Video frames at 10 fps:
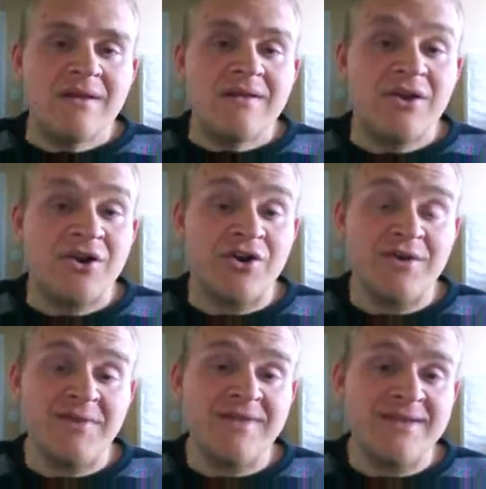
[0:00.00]
there are going
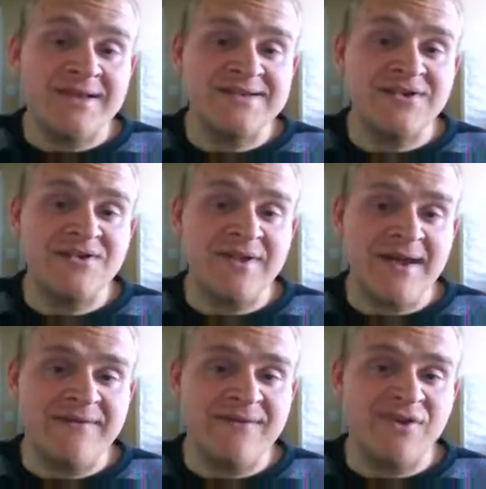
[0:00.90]
to be things in your
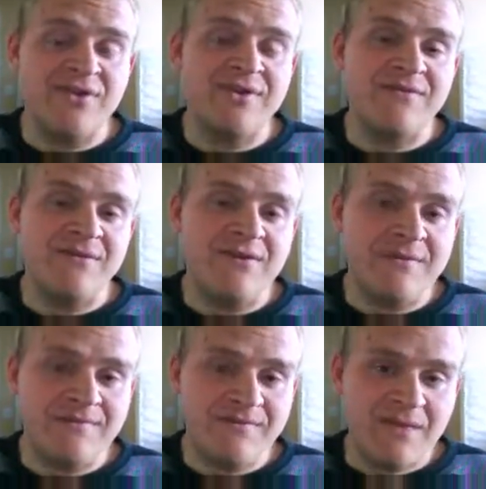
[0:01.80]
life that are
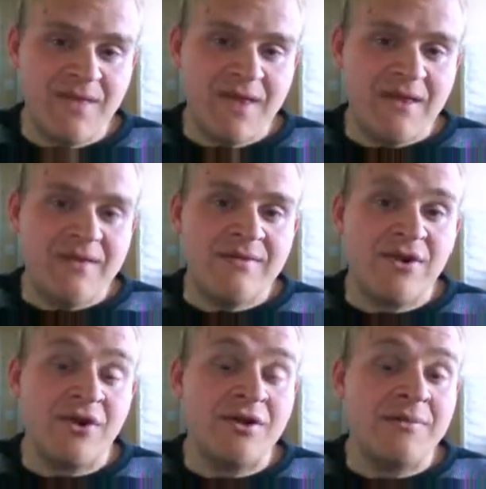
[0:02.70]
difficult.
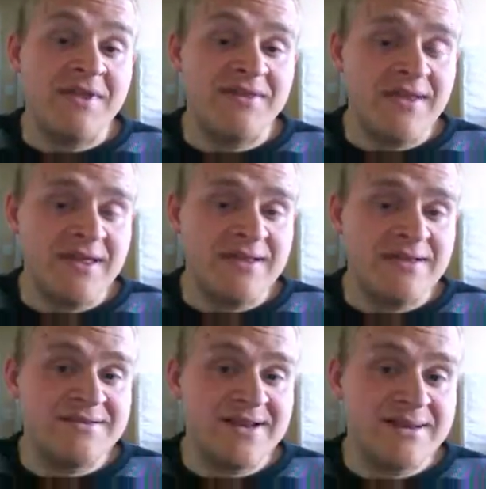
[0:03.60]
There are going to be
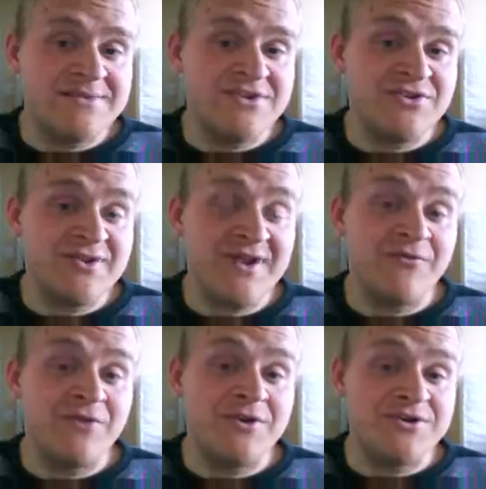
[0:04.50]
times in your
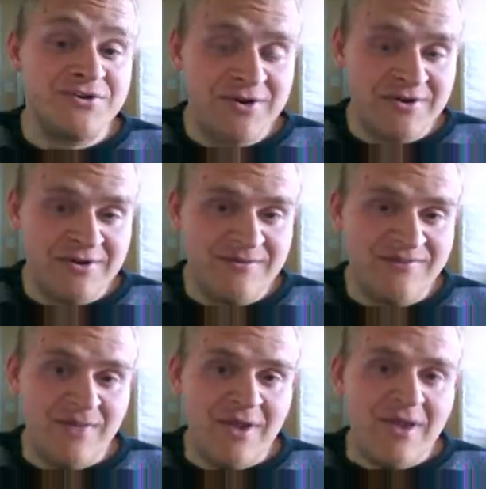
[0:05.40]
life where you struggle.
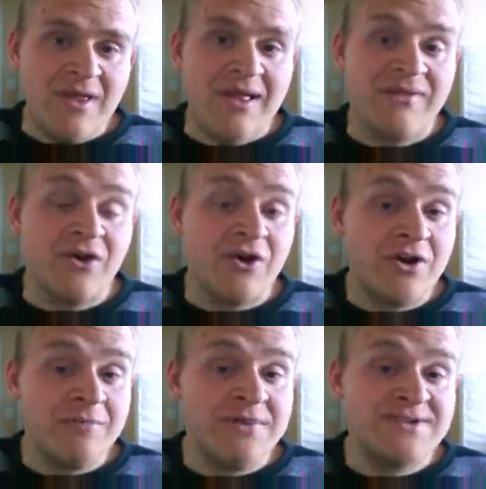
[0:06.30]
And there are
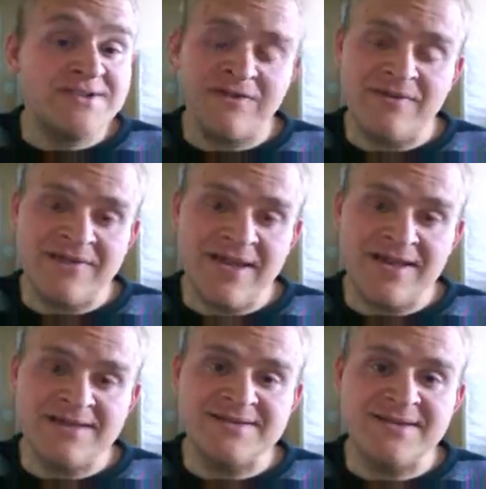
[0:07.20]
going to be certain
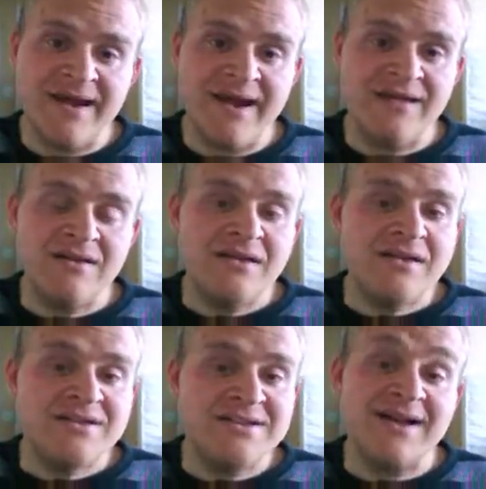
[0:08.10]
things that
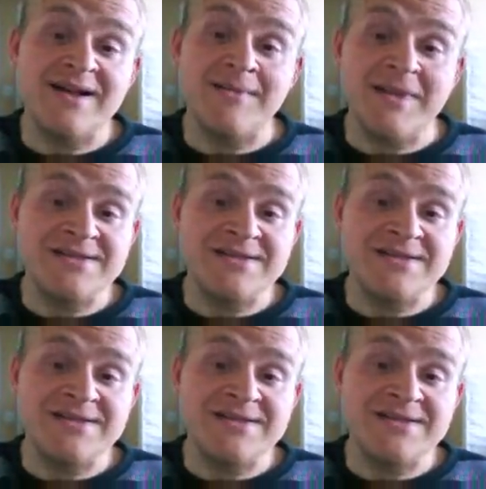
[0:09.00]
do not come